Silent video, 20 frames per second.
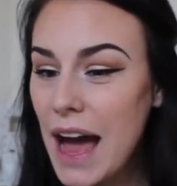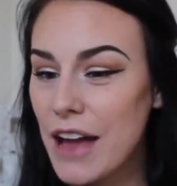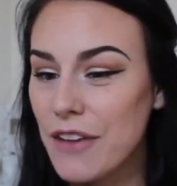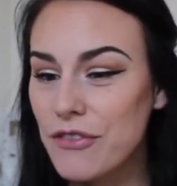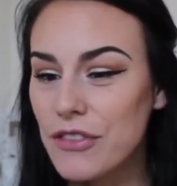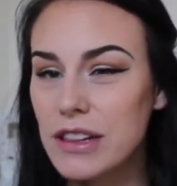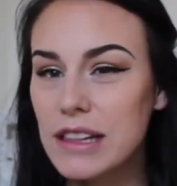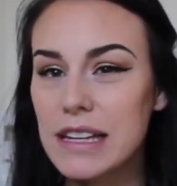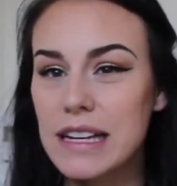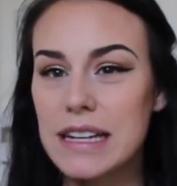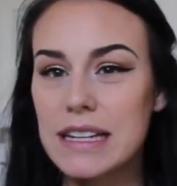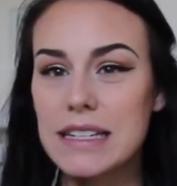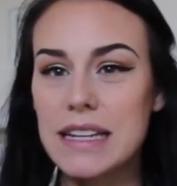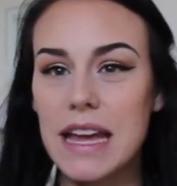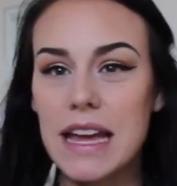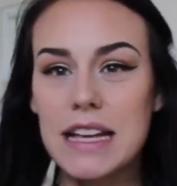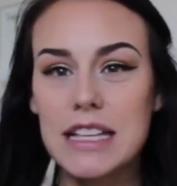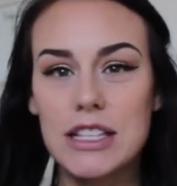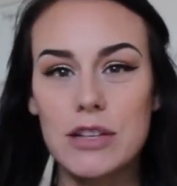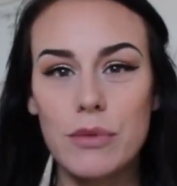I feel like it
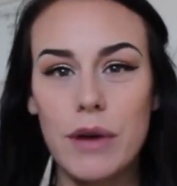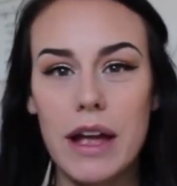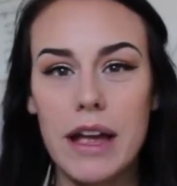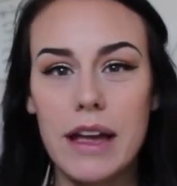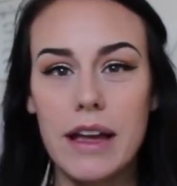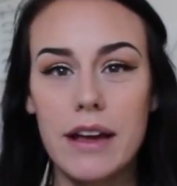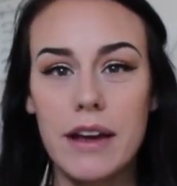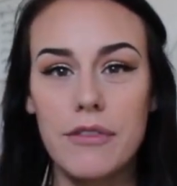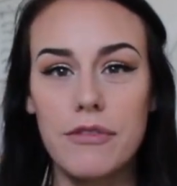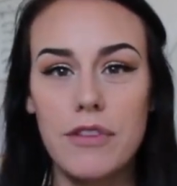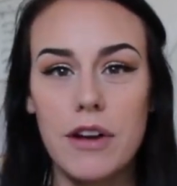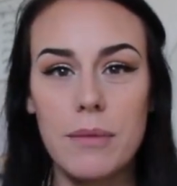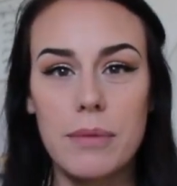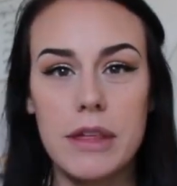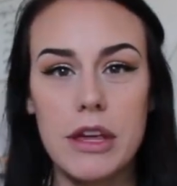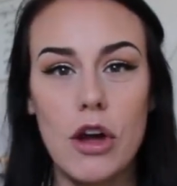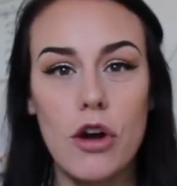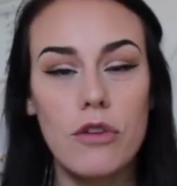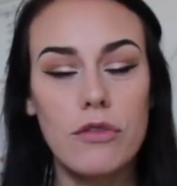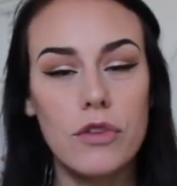takes away from
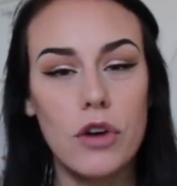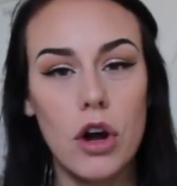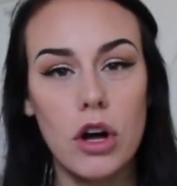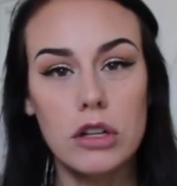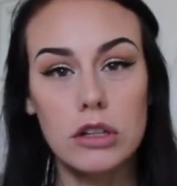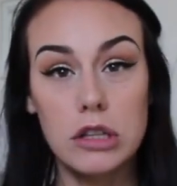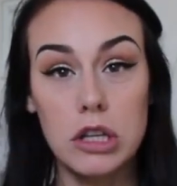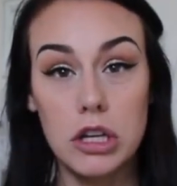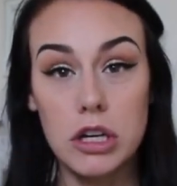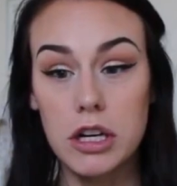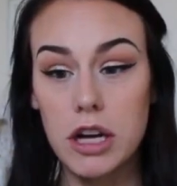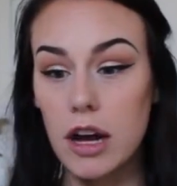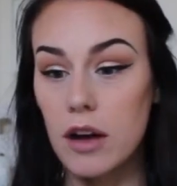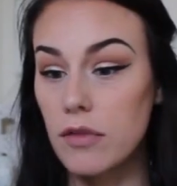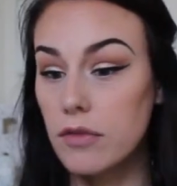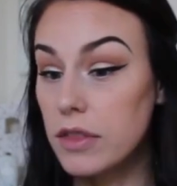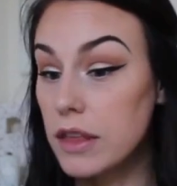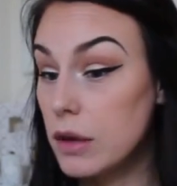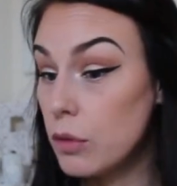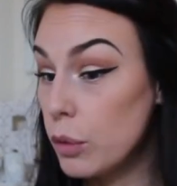the overall look
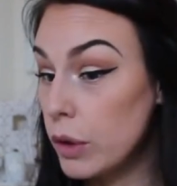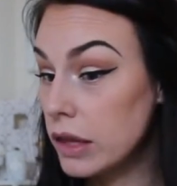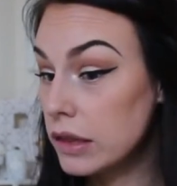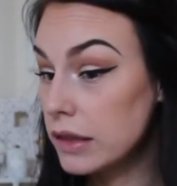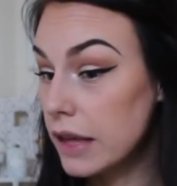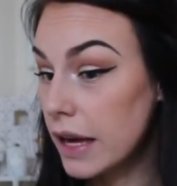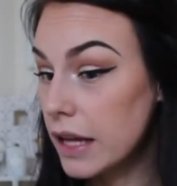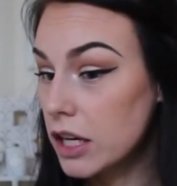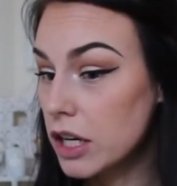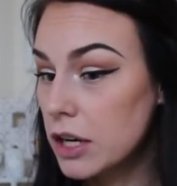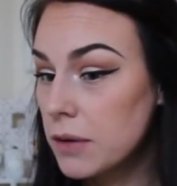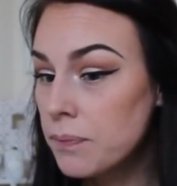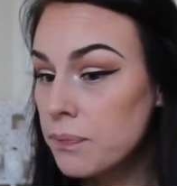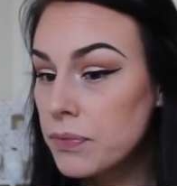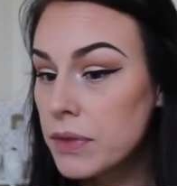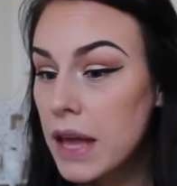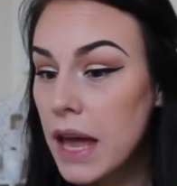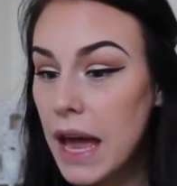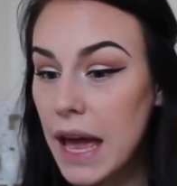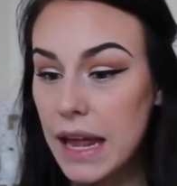of the wing liner,
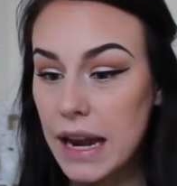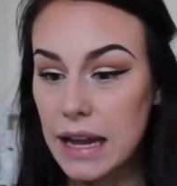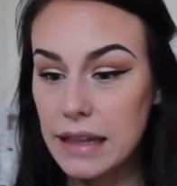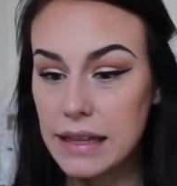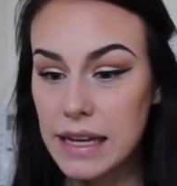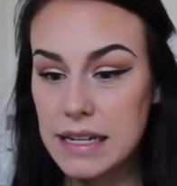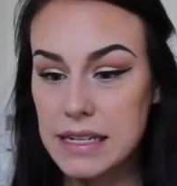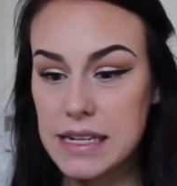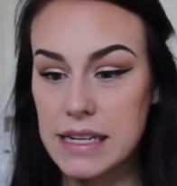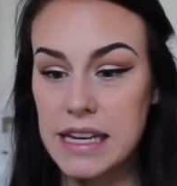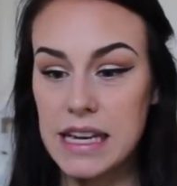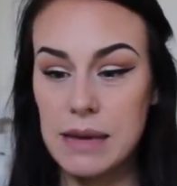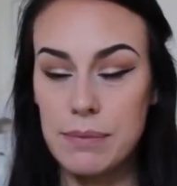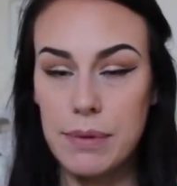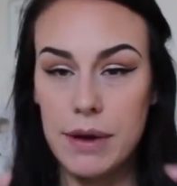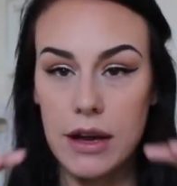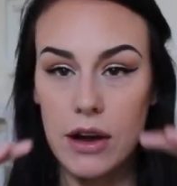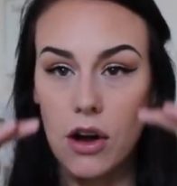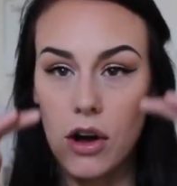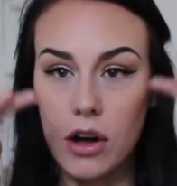and I like to
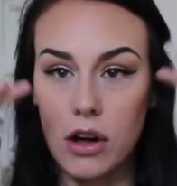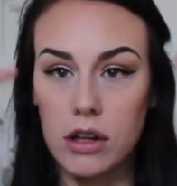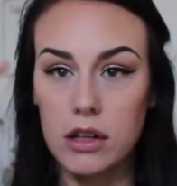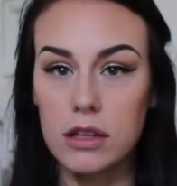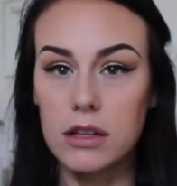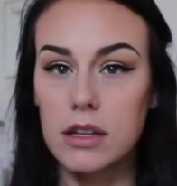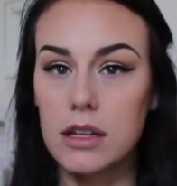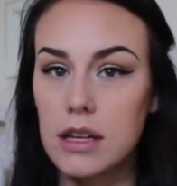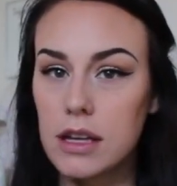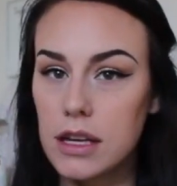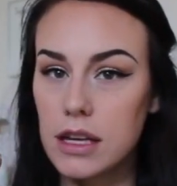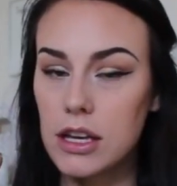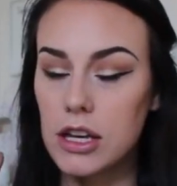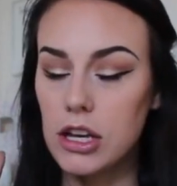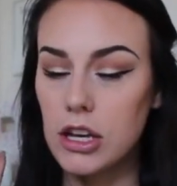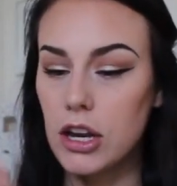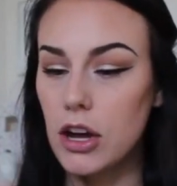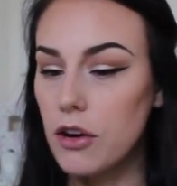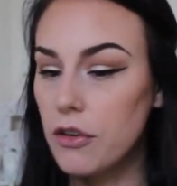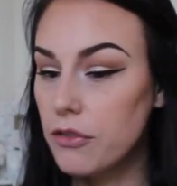keep it all,
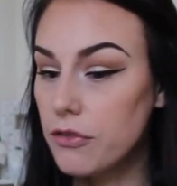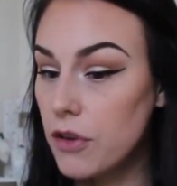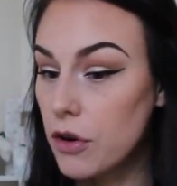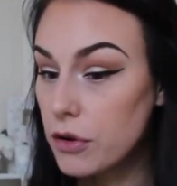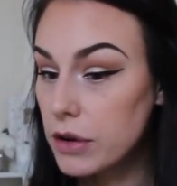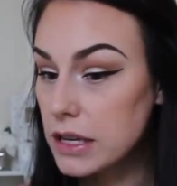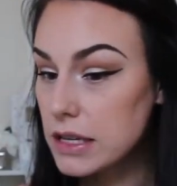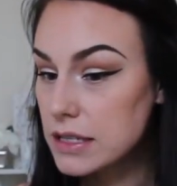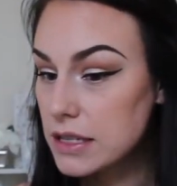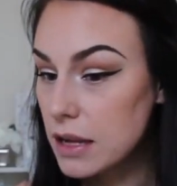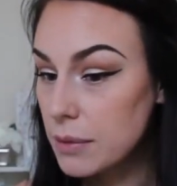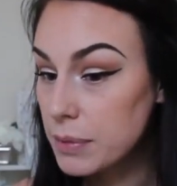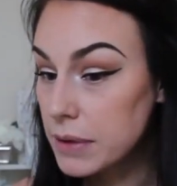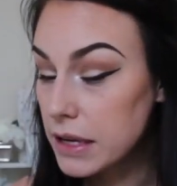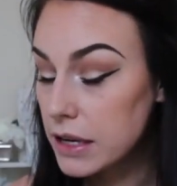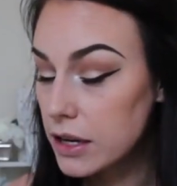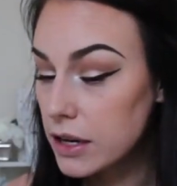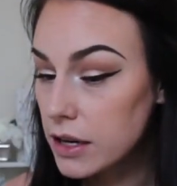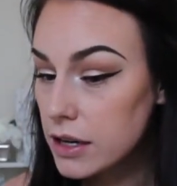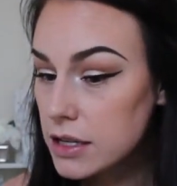you know, focused up
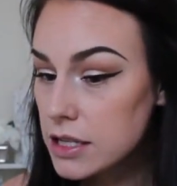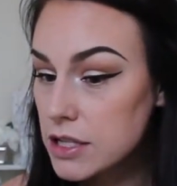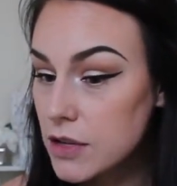here.